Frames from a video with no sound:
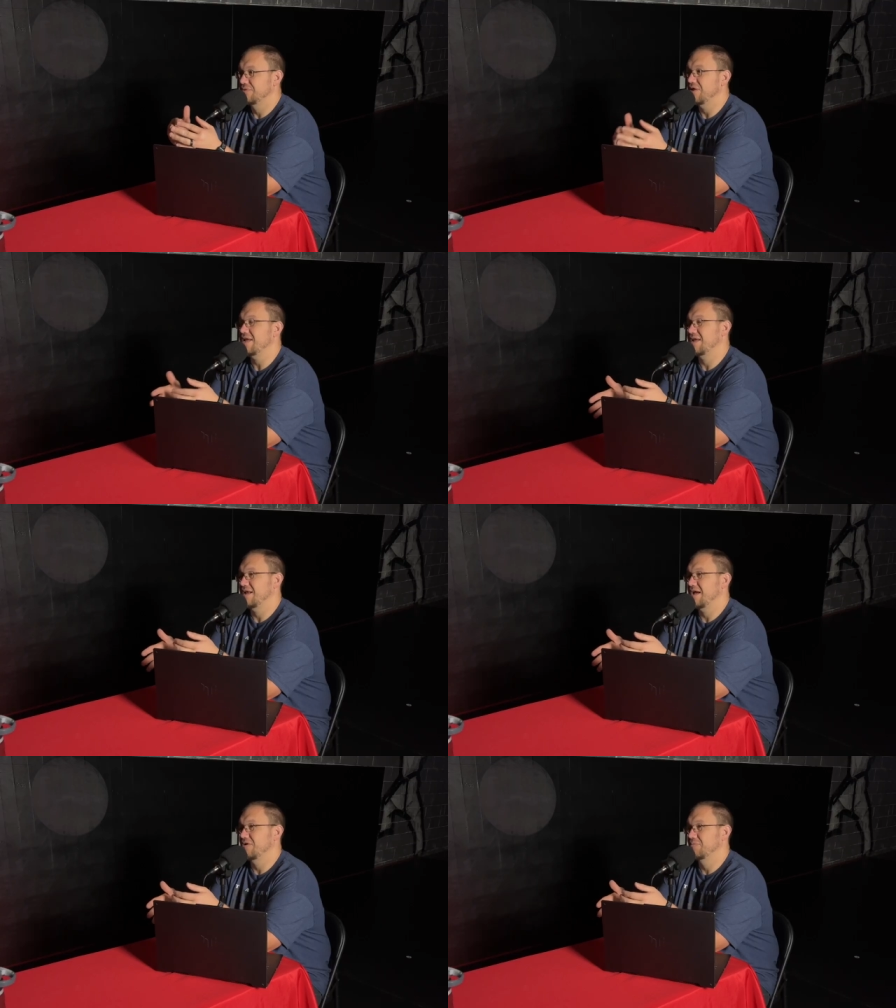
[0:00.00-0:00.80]
they get
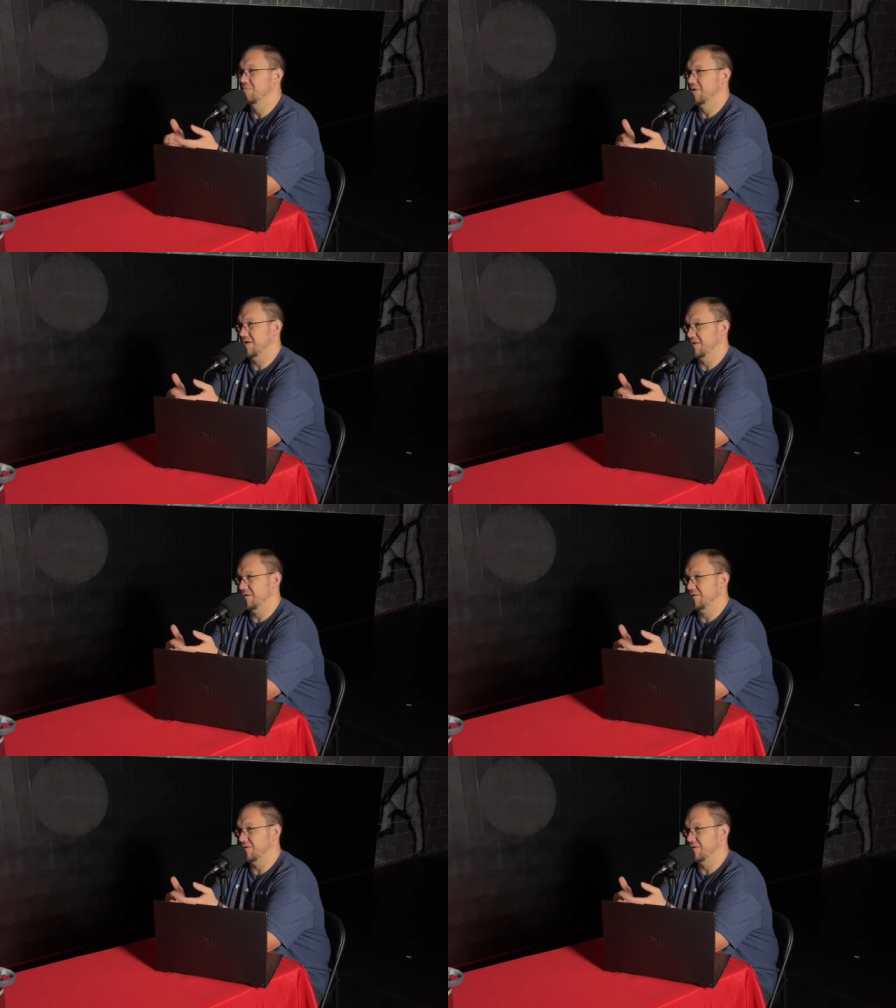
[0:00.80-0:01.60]
out,
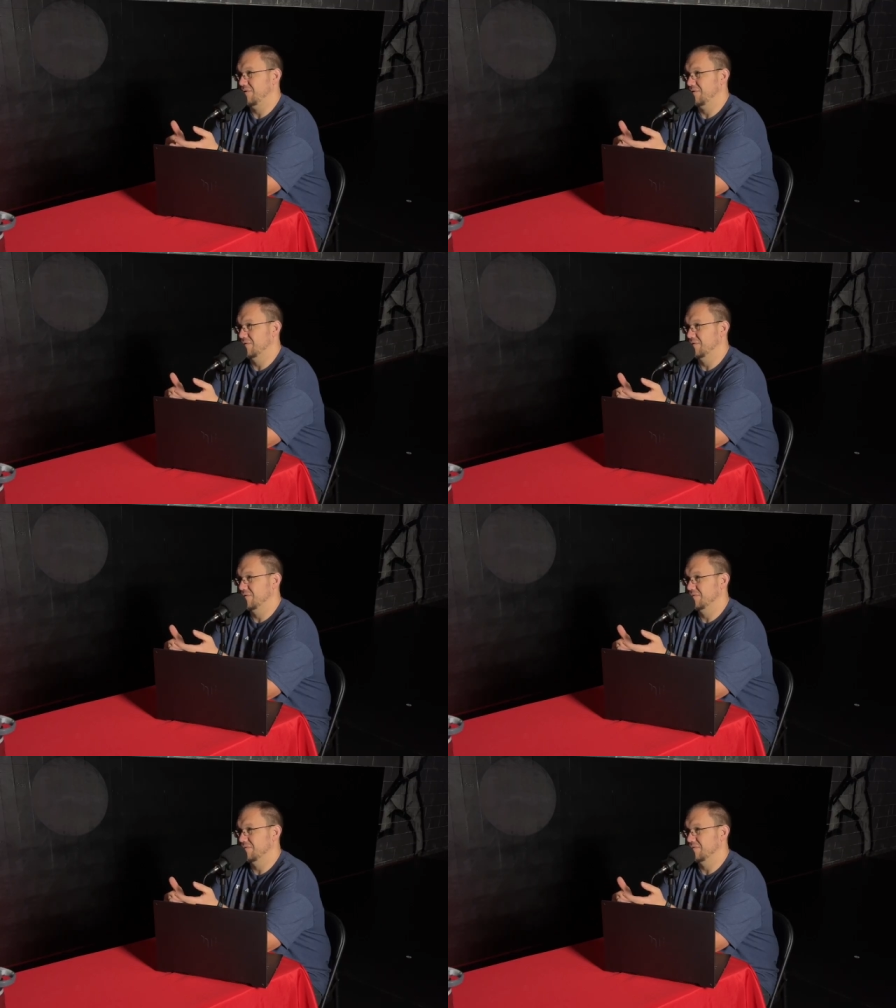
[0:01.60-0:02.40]
but you're